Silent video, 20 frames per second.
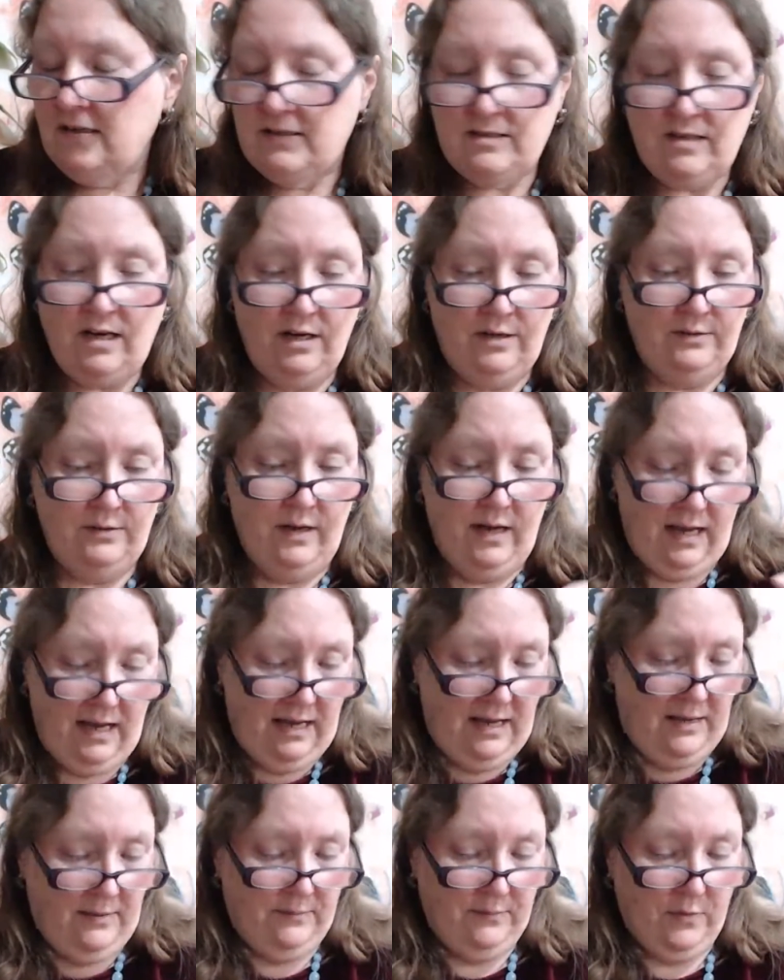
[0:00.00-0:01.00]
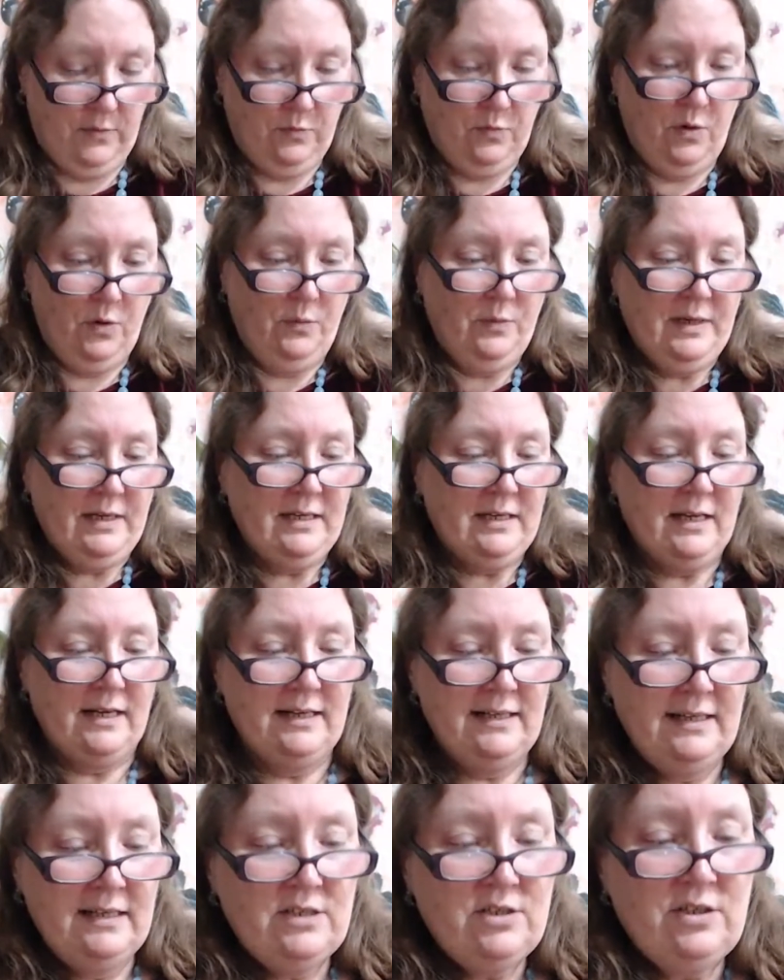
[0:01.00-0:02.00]
So, what
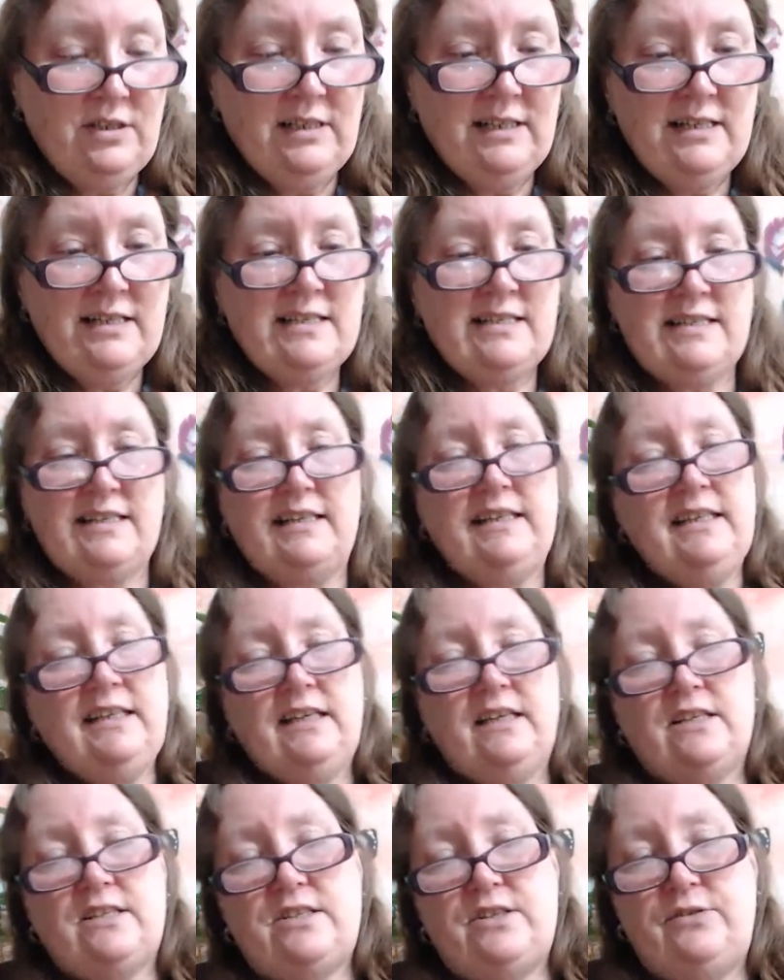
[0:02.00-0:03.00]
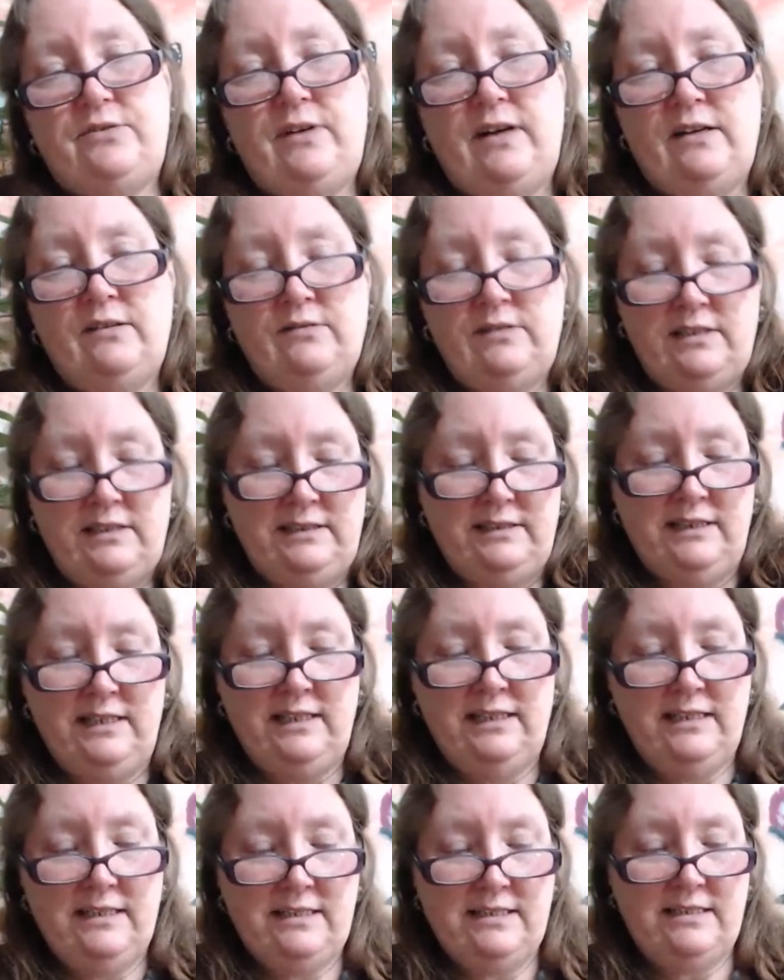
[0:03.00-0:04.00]
we initially see surrounding
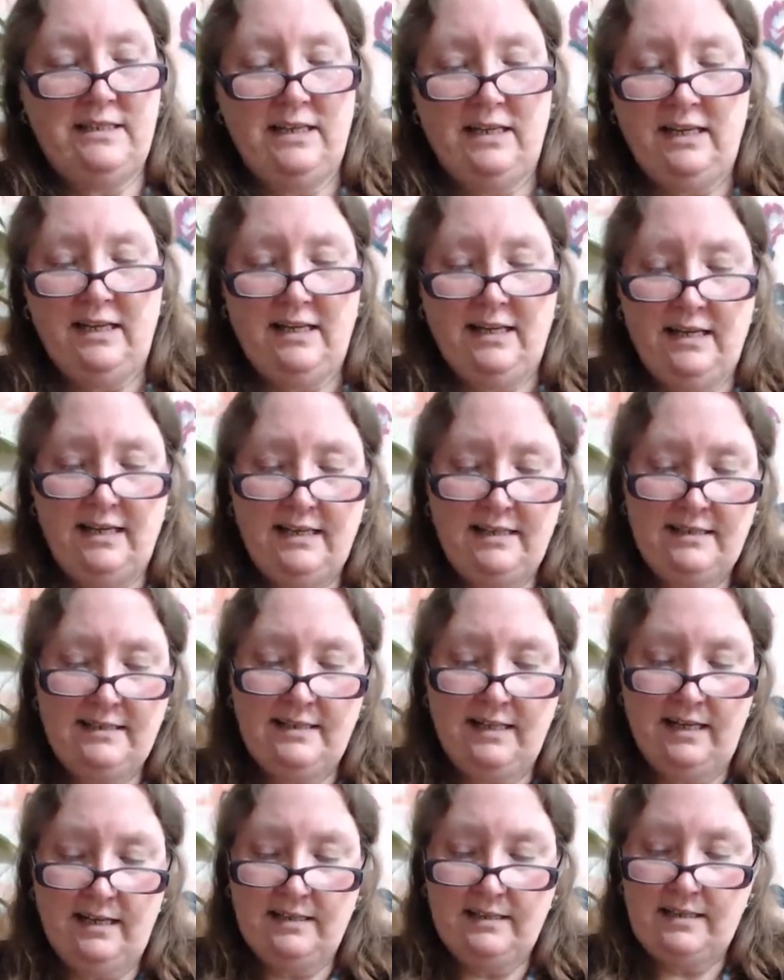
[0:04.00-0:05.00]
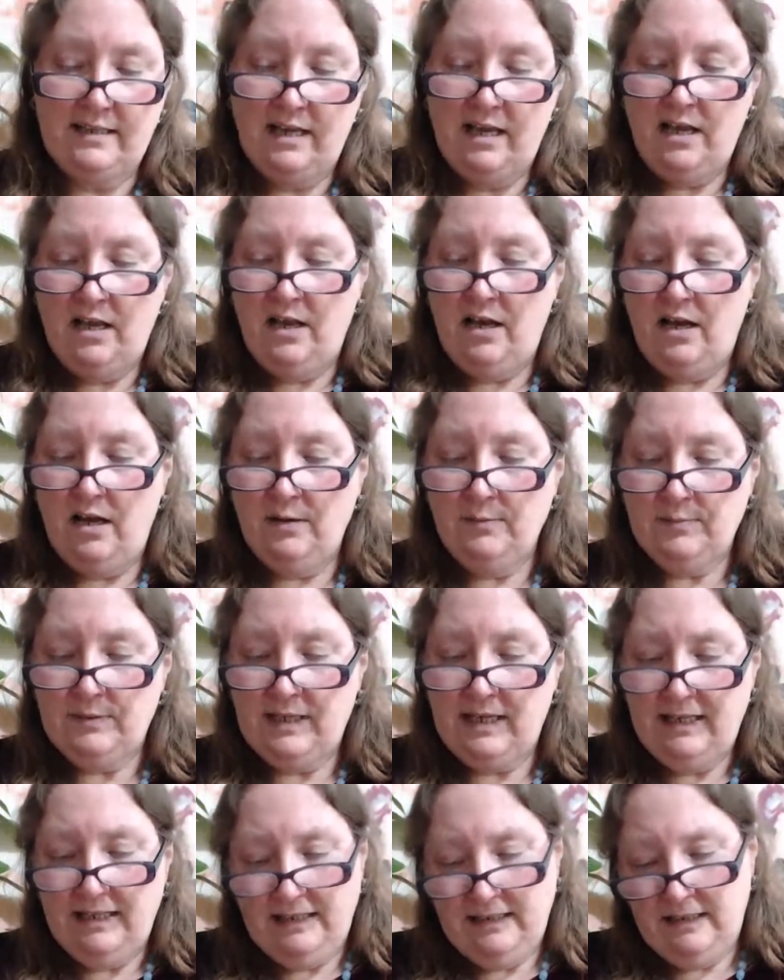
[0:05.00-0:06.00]
this is that I'm
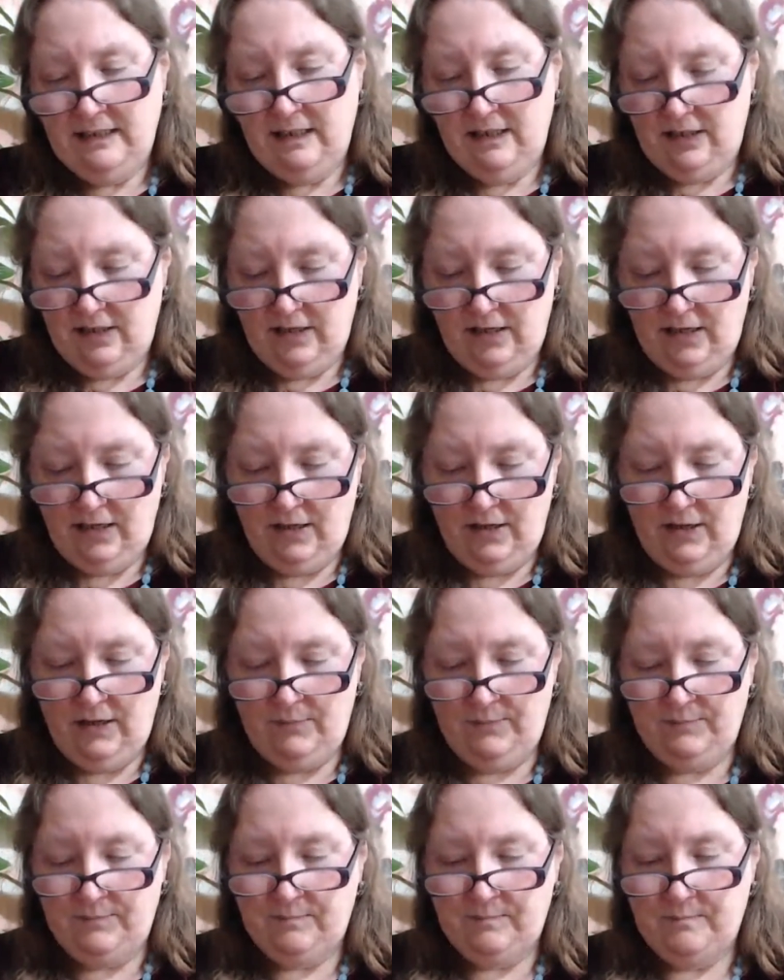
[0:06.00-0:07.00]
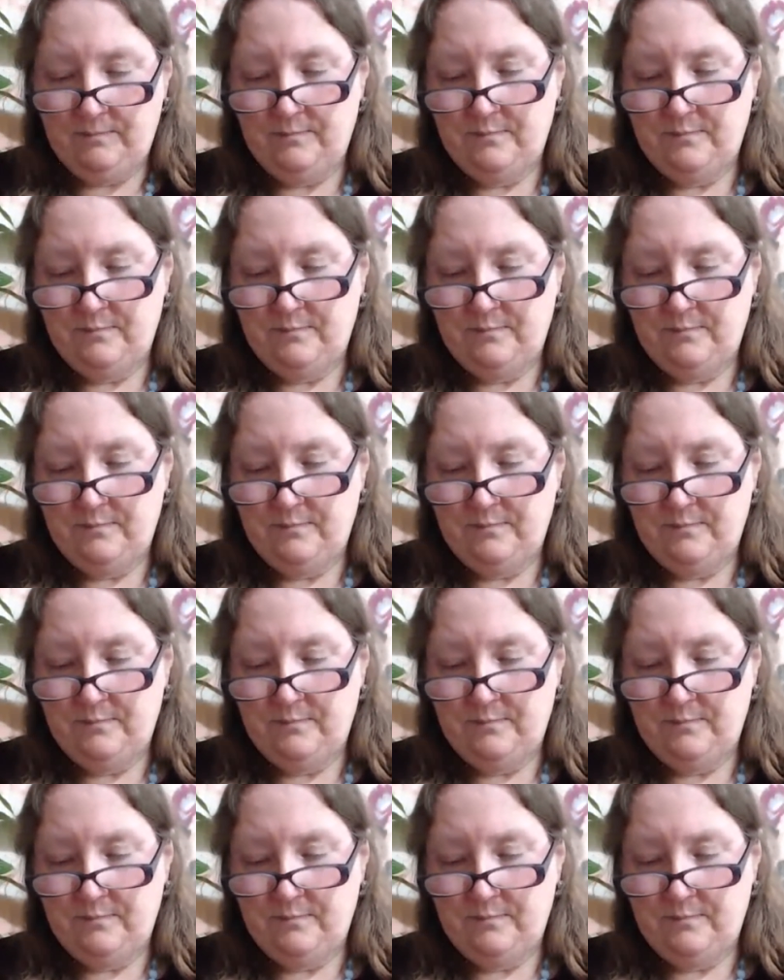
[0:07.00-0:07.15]
getting a